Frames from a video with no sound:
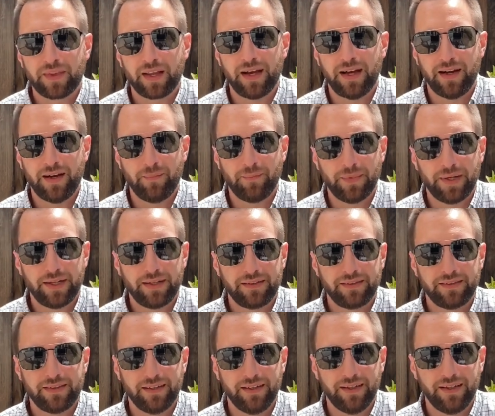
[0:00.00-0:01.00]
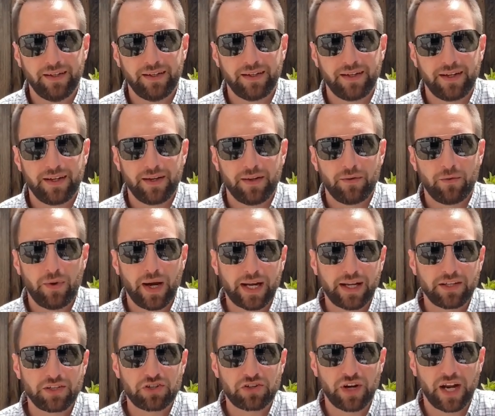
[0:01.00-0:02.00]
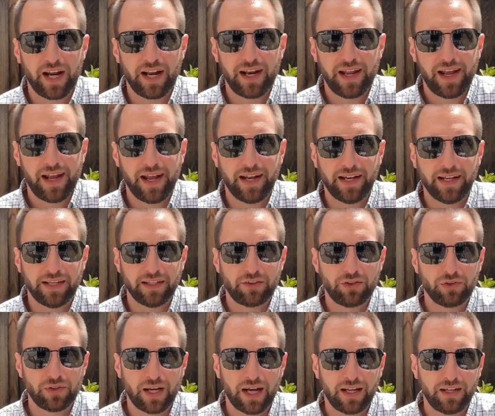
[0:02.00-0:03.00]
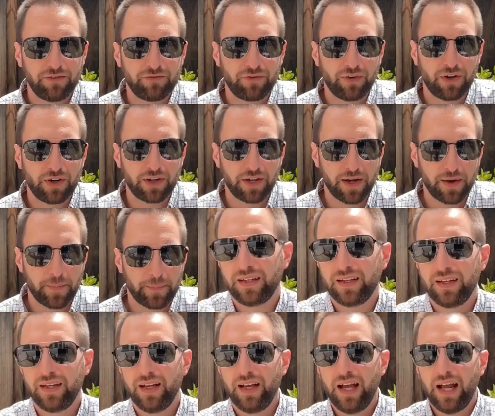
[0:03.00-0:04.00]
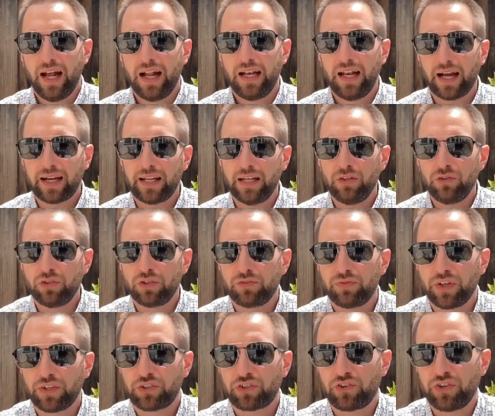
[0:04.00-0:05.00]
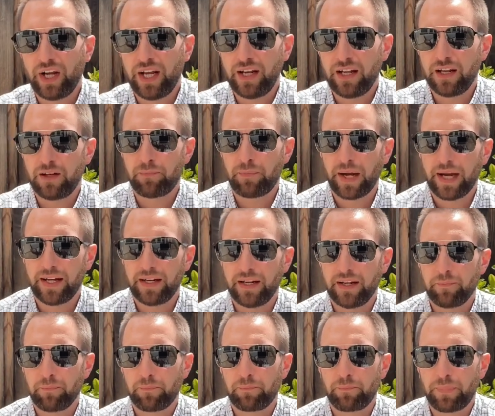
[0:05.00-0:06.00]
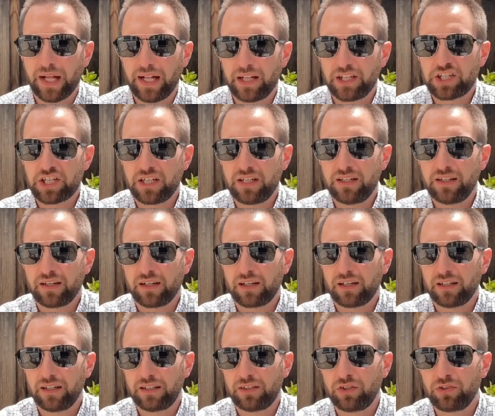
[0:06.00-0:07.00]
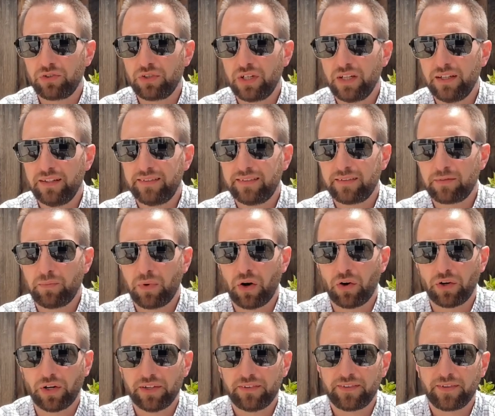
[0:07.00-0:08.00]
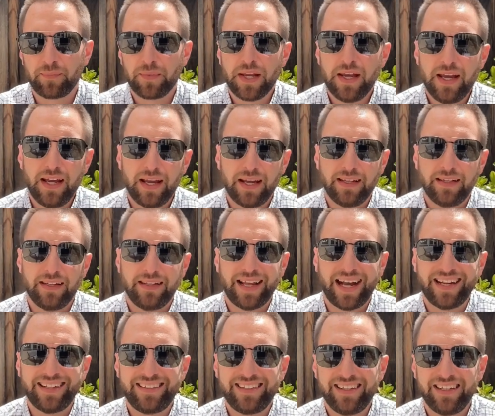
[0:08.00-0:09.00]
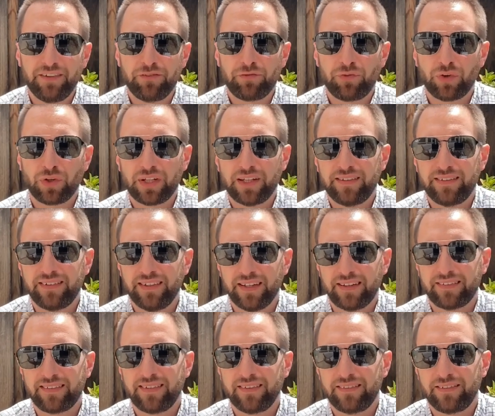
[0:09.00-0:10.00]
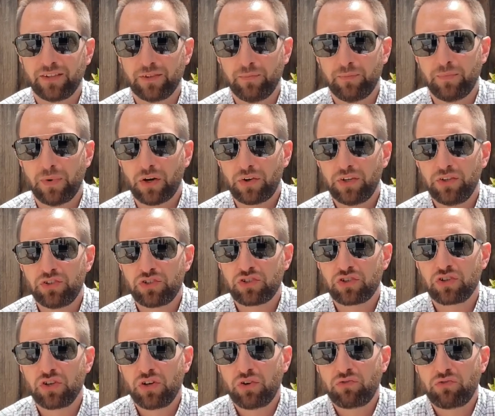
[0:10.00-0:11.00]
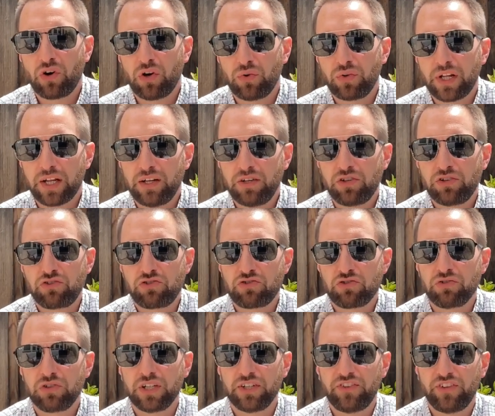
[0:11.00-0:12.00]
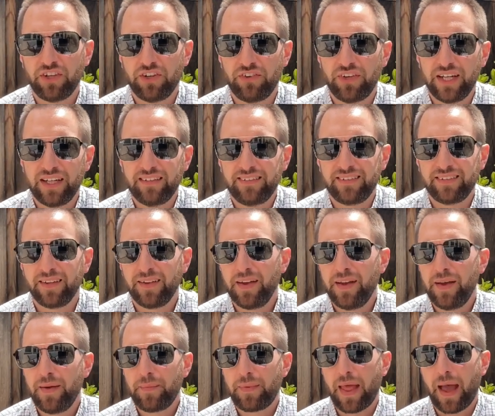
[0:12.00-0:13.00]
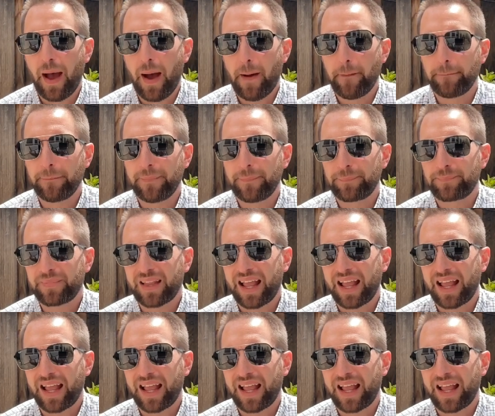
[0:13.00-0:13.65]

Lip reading: the wagon train heading to California. Lucky Luke was created by the Belgian cartoonist Maurice in 1946. So Maurice wrote and drew the series until